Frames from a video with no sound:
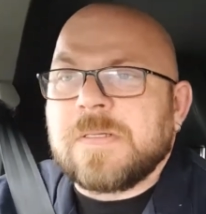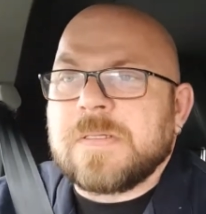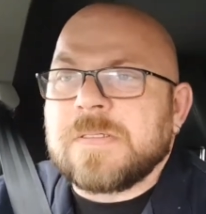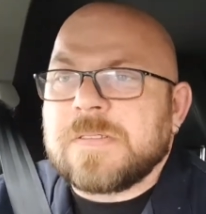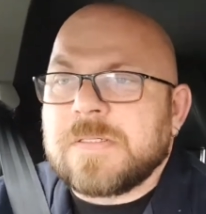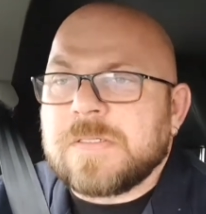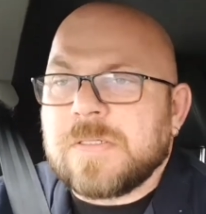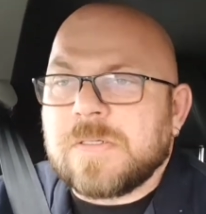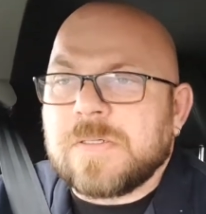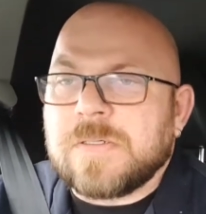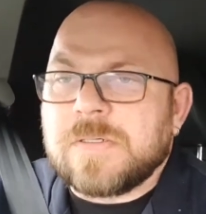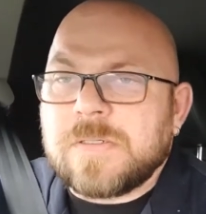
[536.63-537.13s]

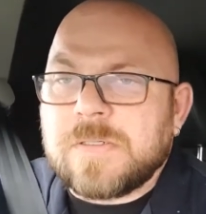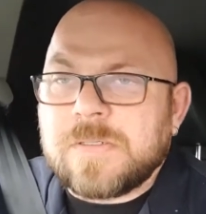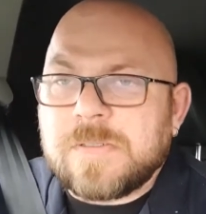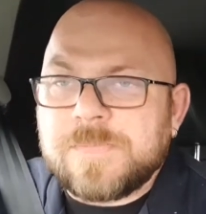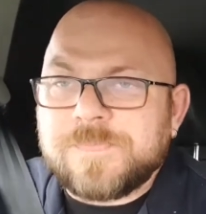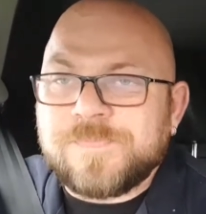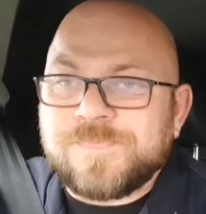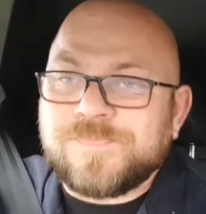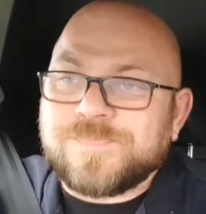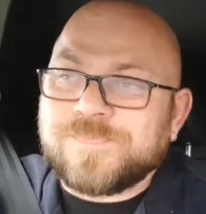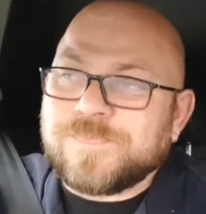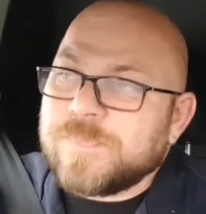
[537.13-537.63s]
So
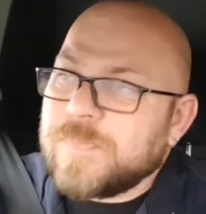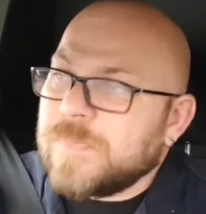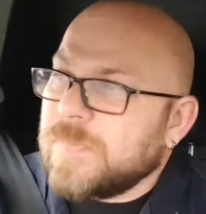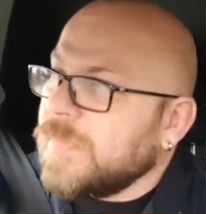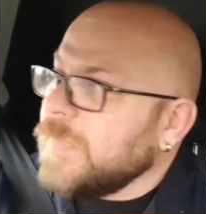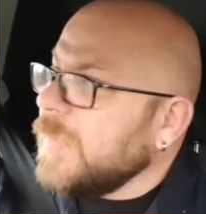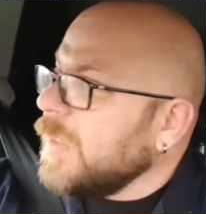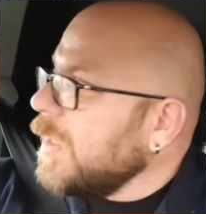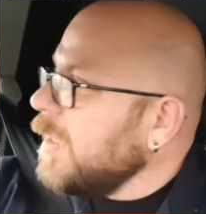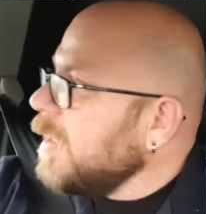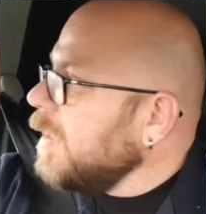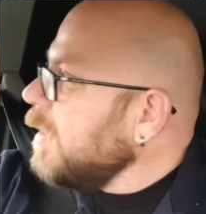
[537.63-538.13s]

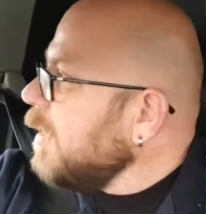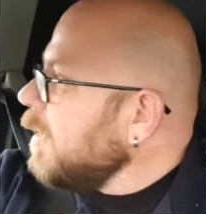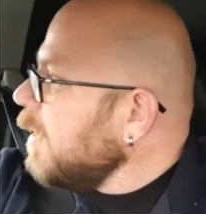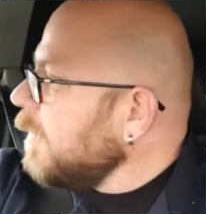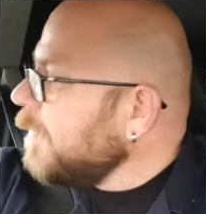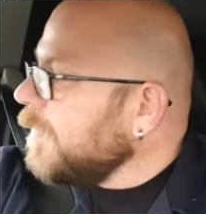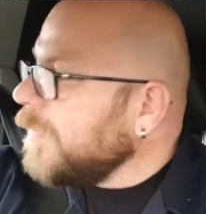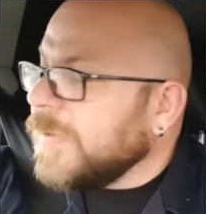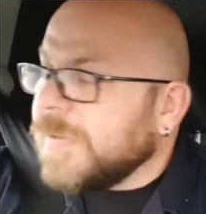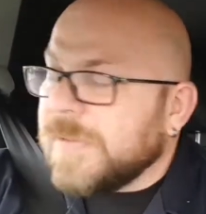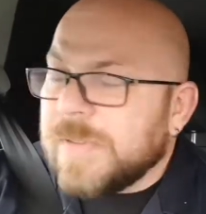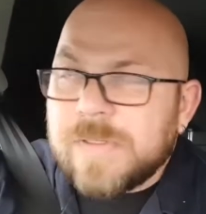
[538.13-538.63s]

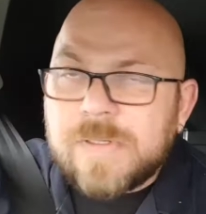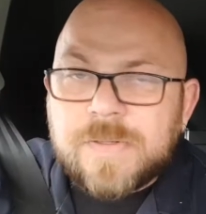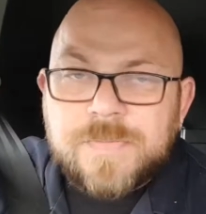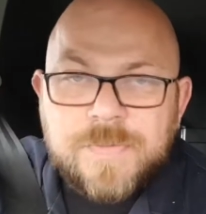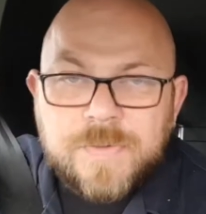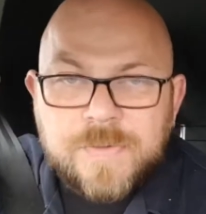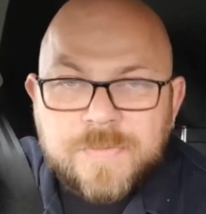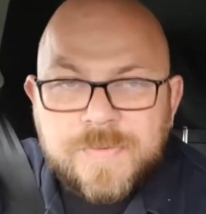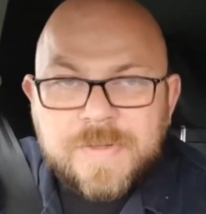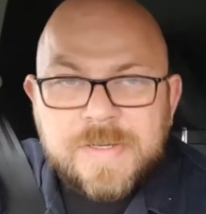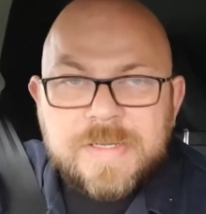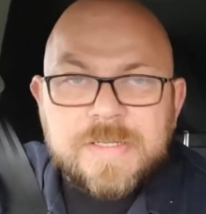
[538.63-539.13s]
if
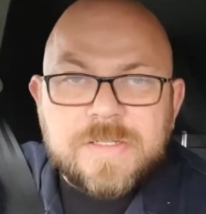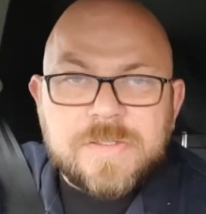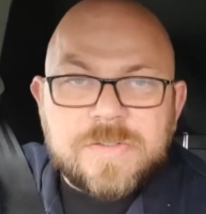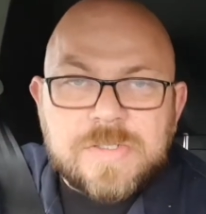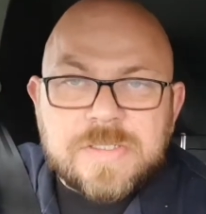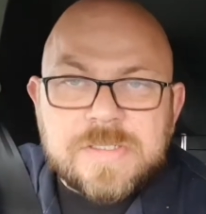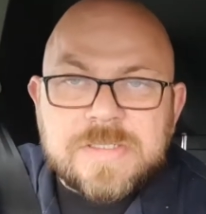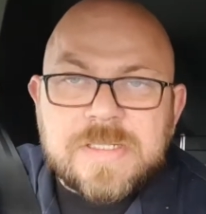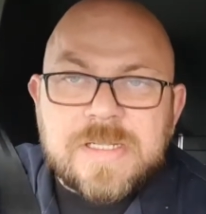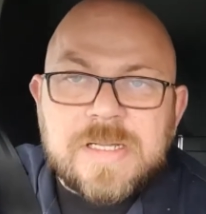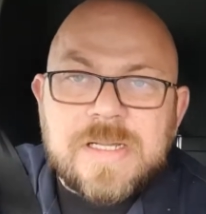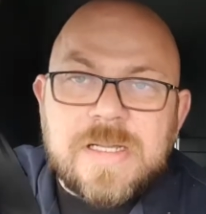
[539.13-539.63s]
you have any
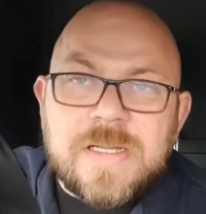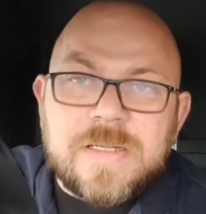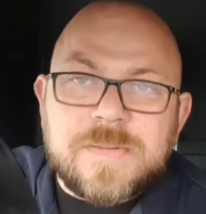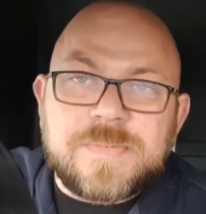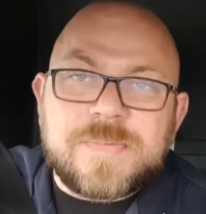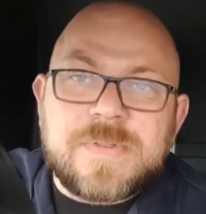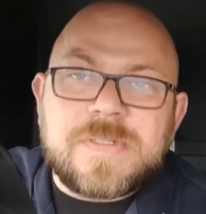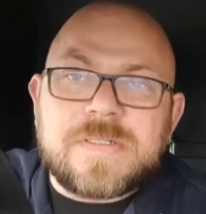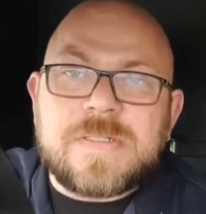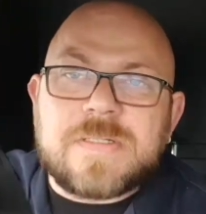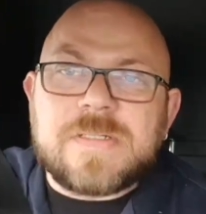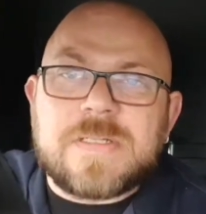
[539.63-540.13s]
interest,
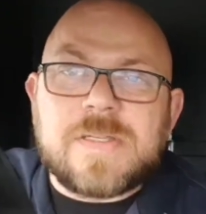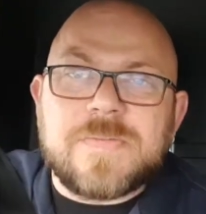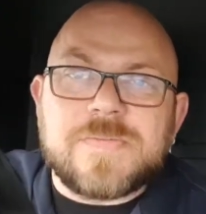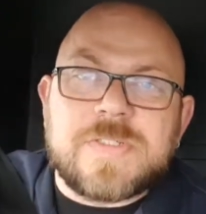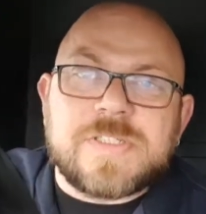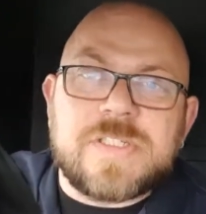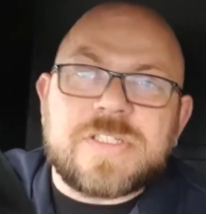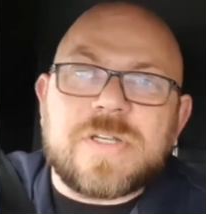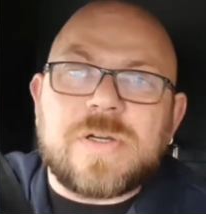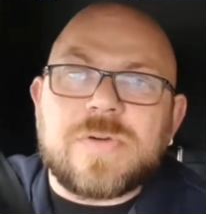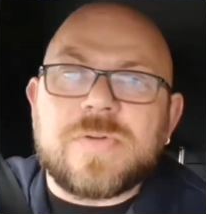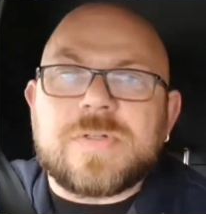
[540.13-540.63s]
give
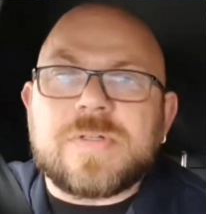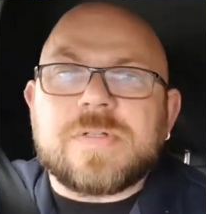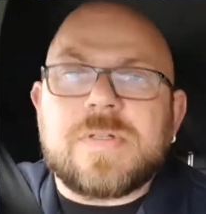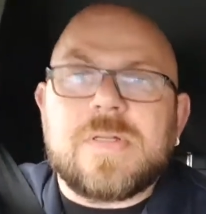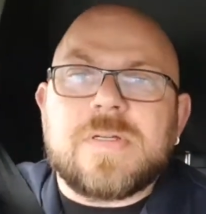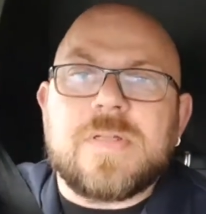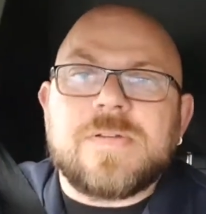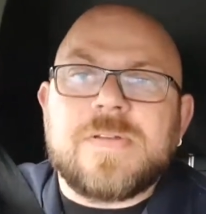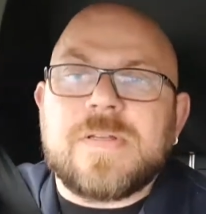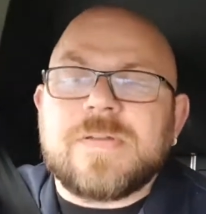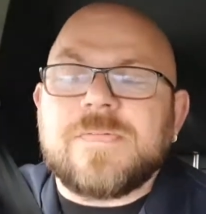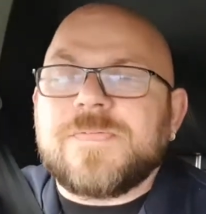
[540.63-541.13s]
us a shout
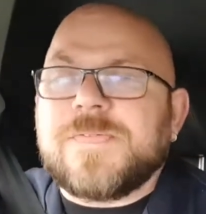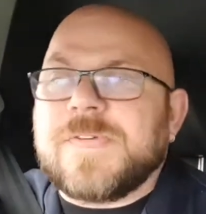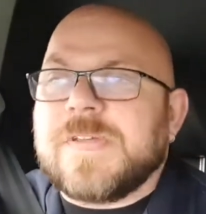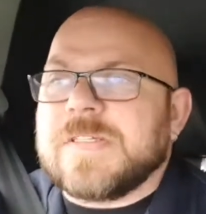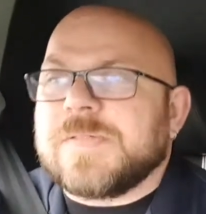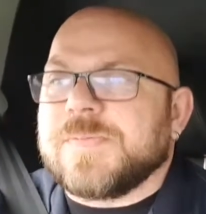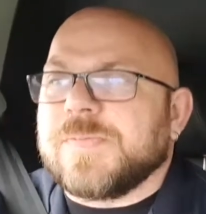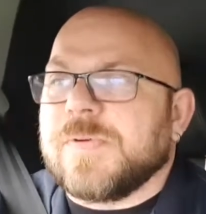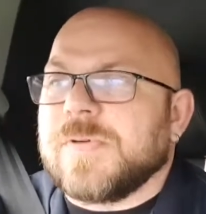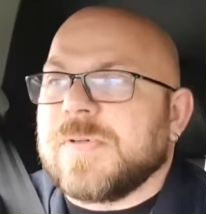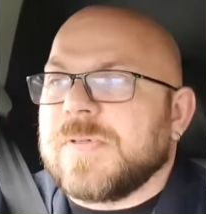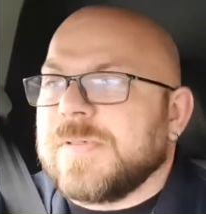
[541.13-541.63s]
on
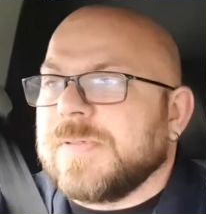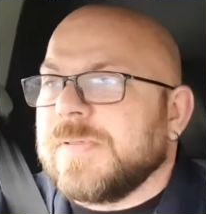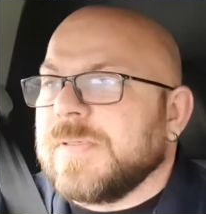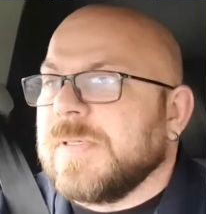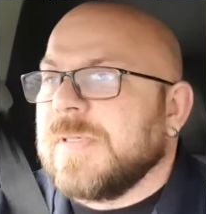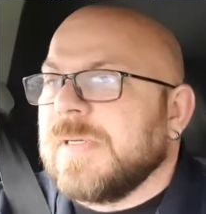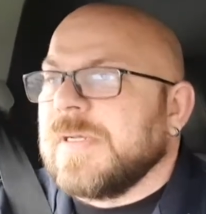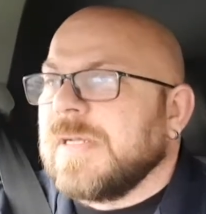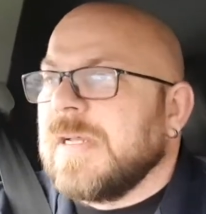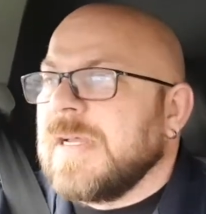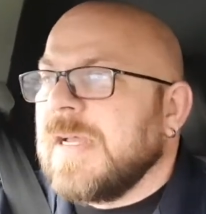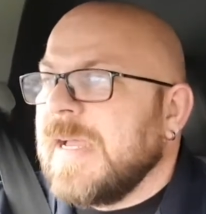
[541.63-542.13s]
Facebook,
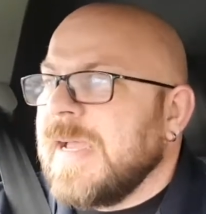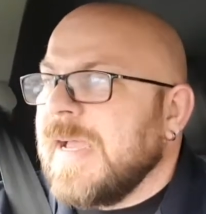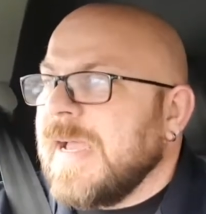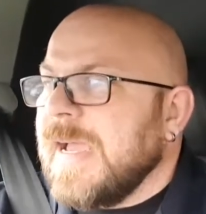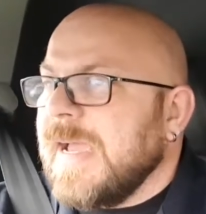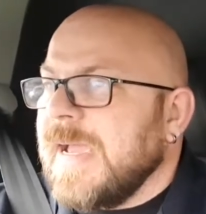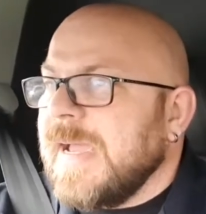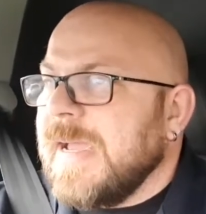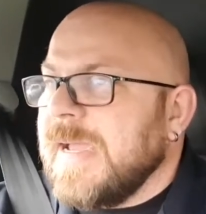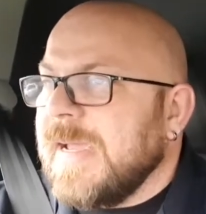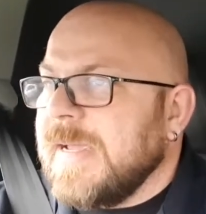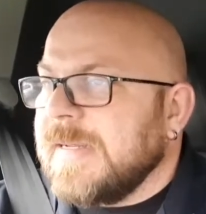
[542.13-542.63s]

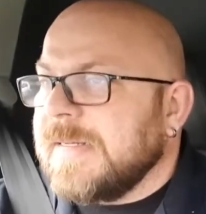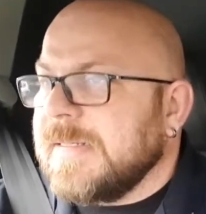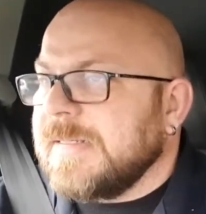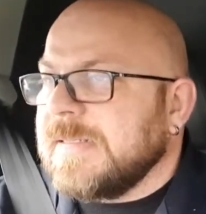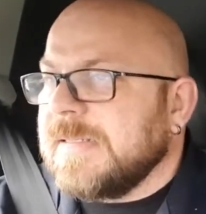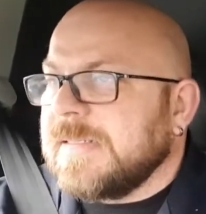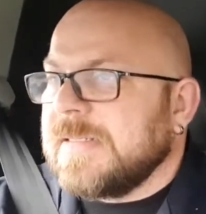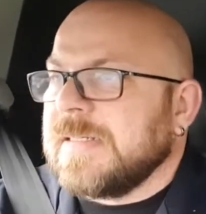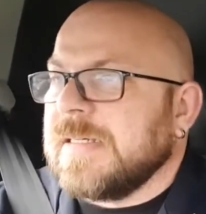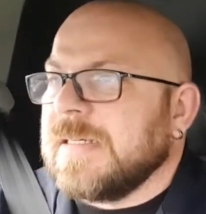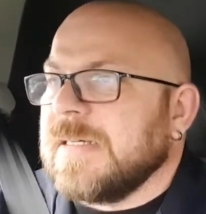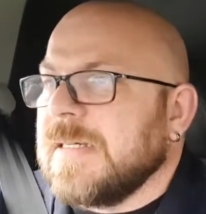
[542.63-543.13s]

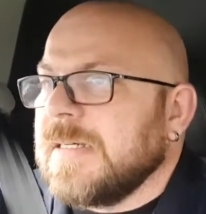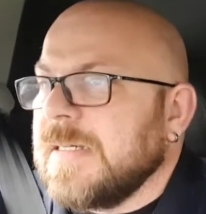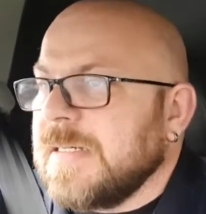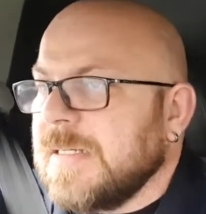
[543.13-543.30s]
and